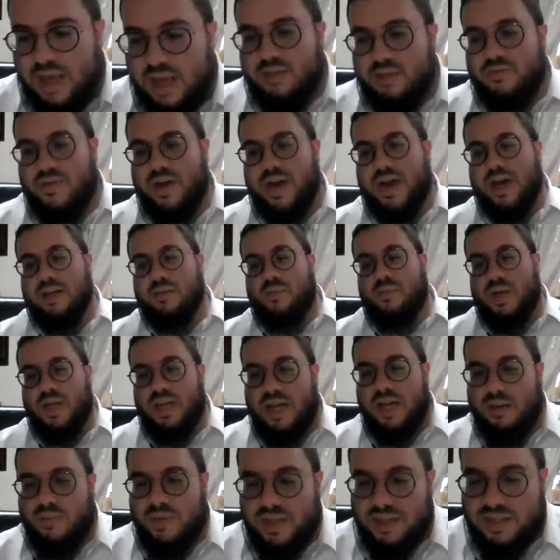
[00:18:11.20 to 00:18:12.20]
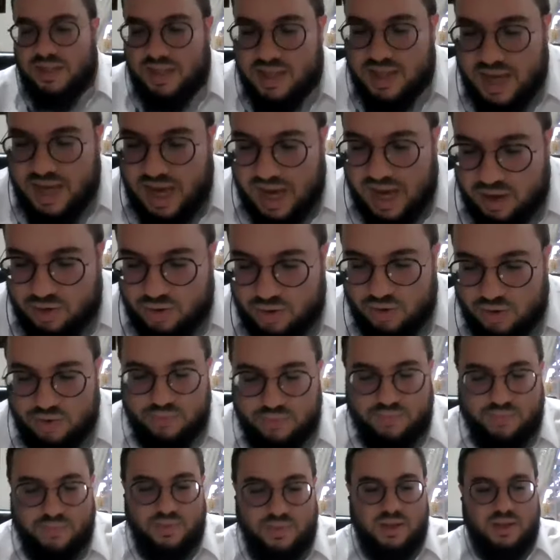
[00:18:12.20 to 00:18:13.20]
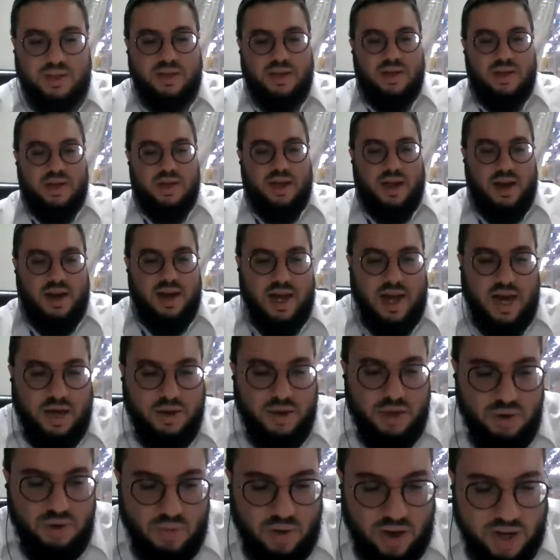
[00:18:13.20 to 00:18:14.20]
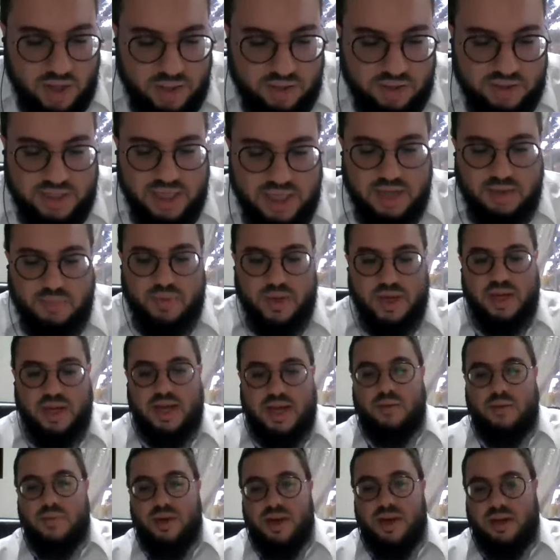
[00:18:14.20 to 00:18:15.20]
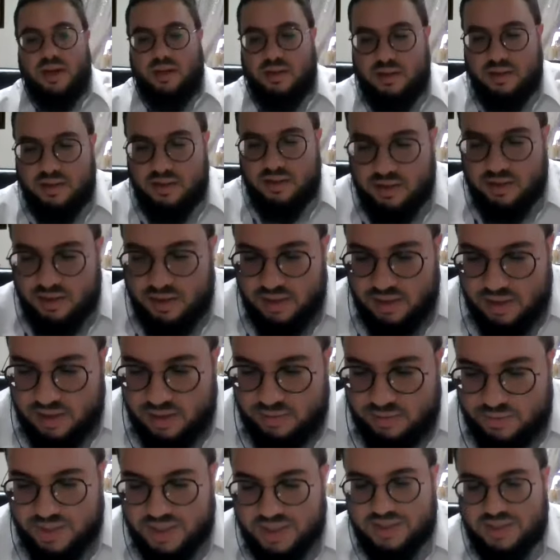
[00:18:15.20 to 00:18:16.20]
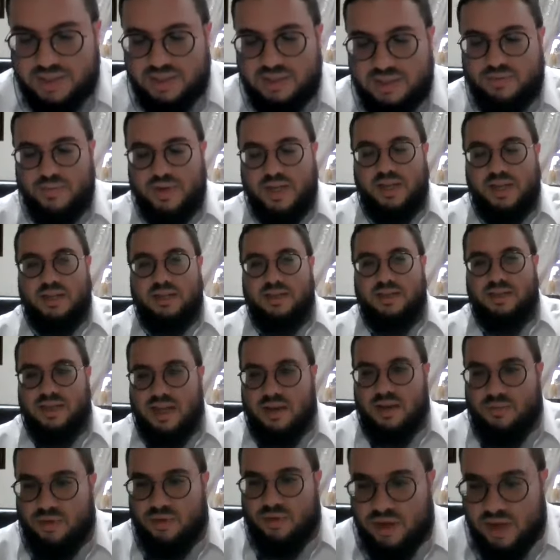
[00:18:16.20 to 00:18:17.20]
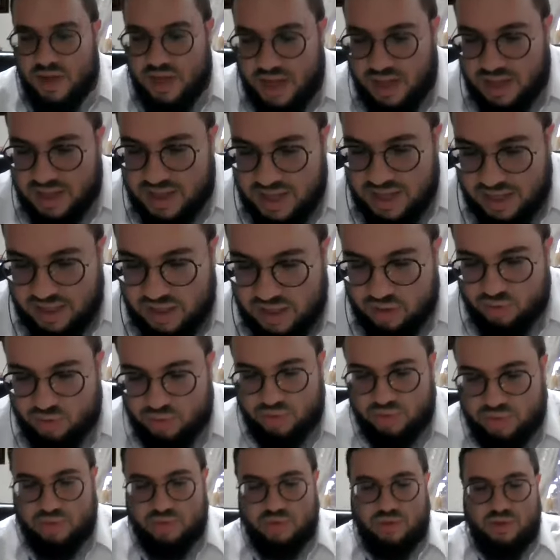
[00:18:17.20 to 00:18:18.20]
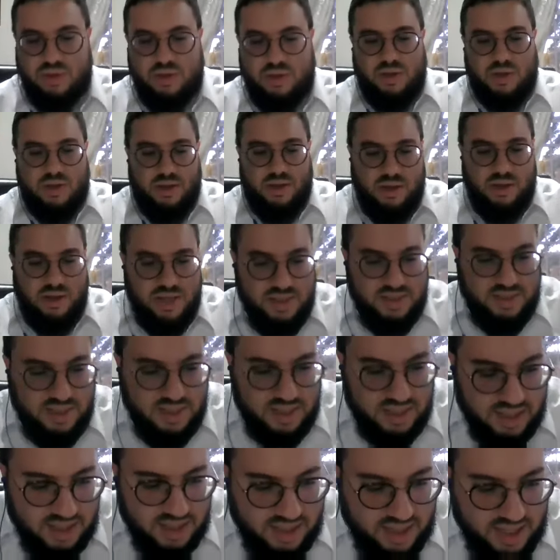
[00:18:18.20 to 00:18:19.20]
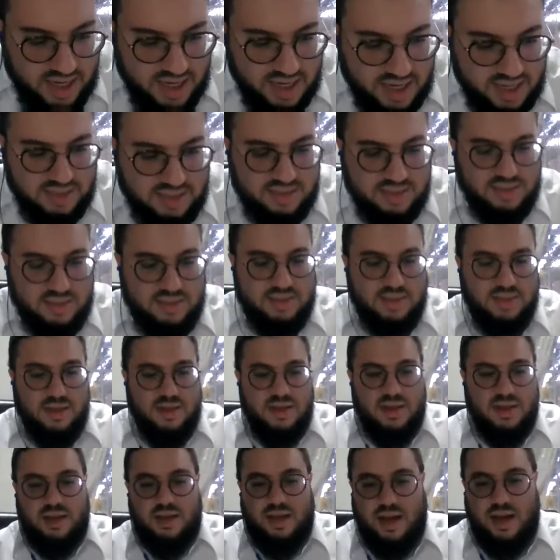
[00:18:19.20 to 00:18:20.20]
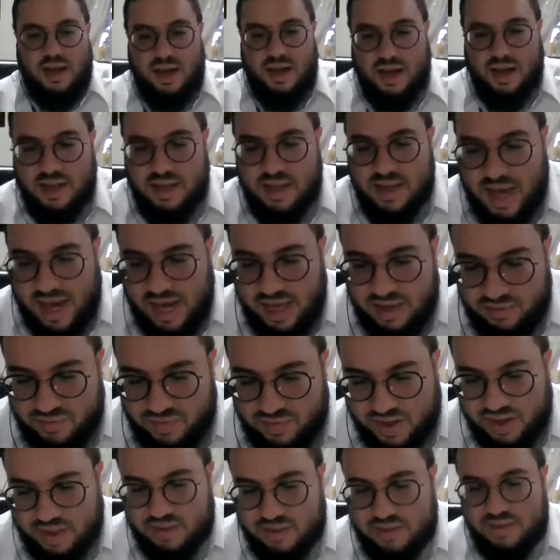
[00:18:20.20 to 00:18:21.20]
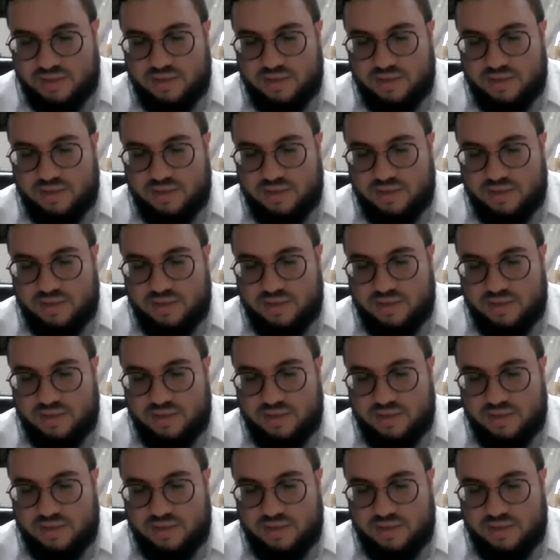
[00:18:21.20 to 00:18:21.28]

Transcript: Ve'et binyamin tikachu, and now you want to take binyamin. What does this mean? Ze al gadlut. This indicates uh, gaiva.